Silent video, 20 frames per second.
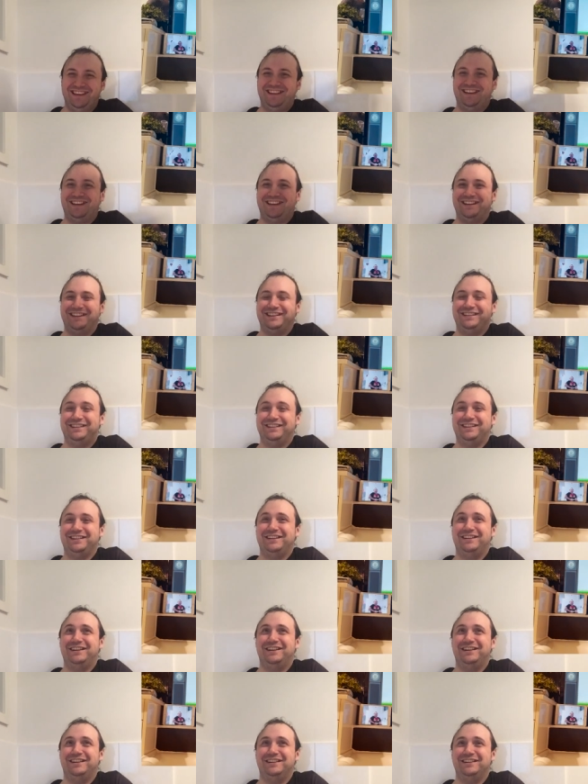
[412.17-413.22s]
was kind of
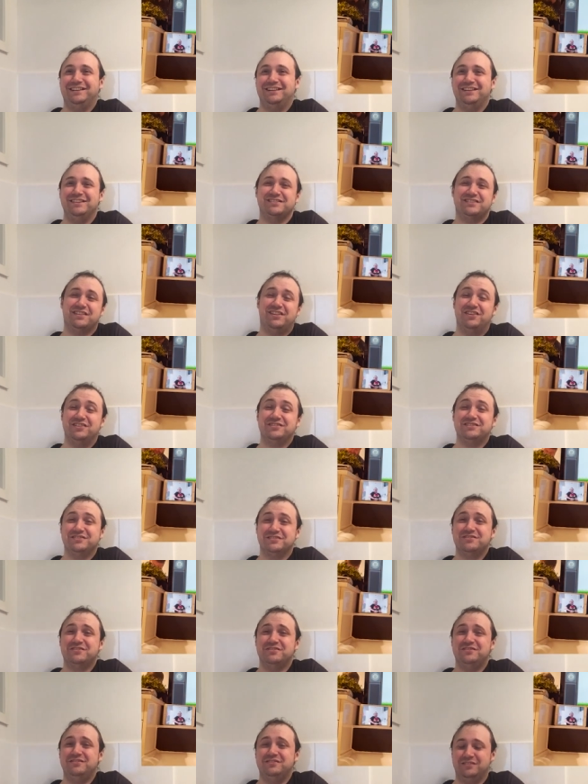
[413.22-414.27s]
close. That was close. It
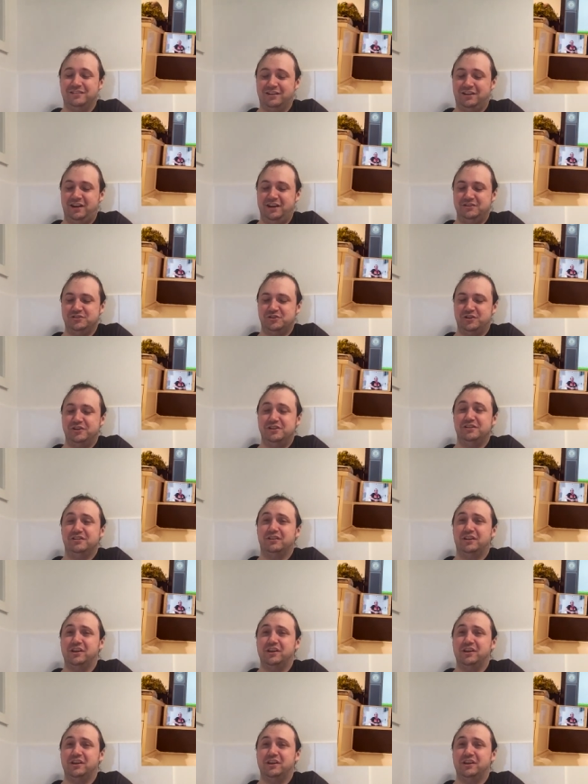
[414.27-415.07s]
was good. I enjoyed it.